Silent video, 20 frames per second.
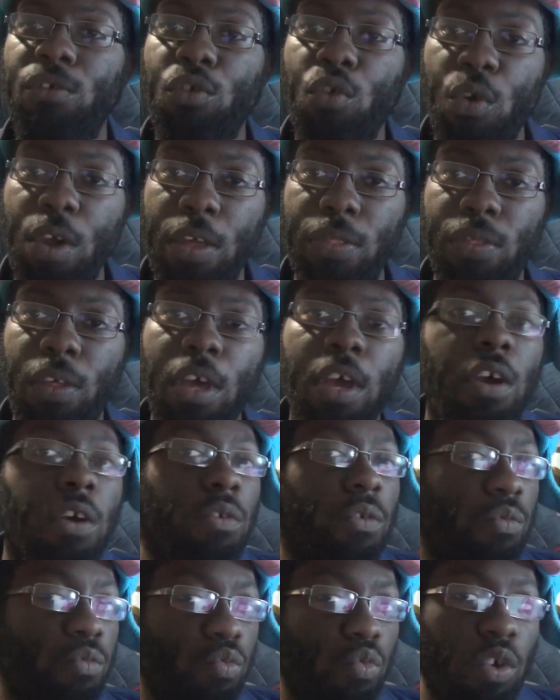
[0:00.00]
Louis,
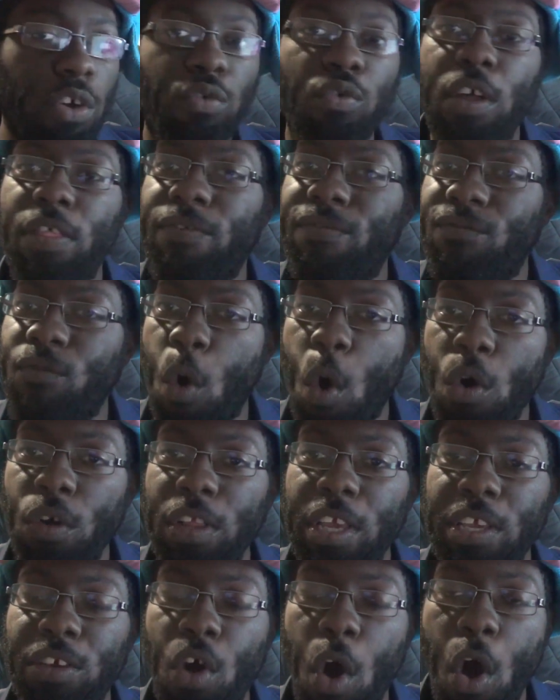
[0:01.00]
which was
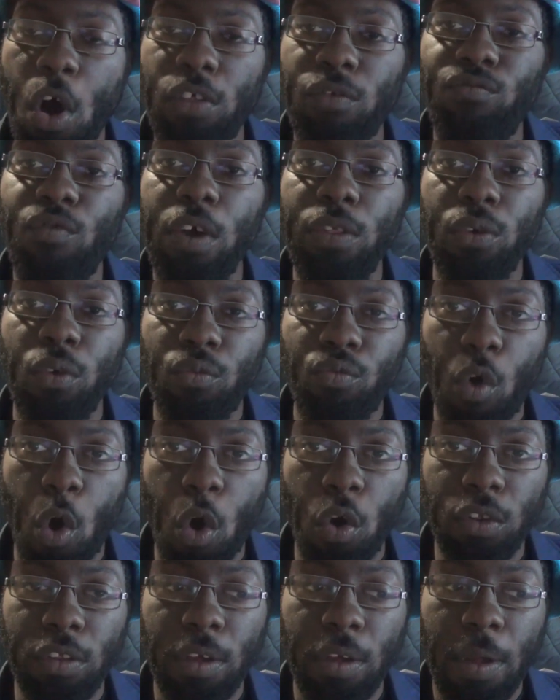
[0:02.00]
formerly called Rizzle
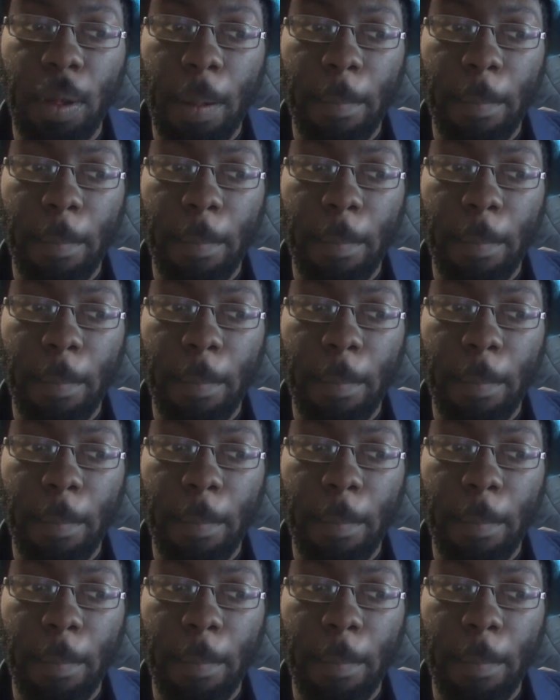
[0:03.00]
World,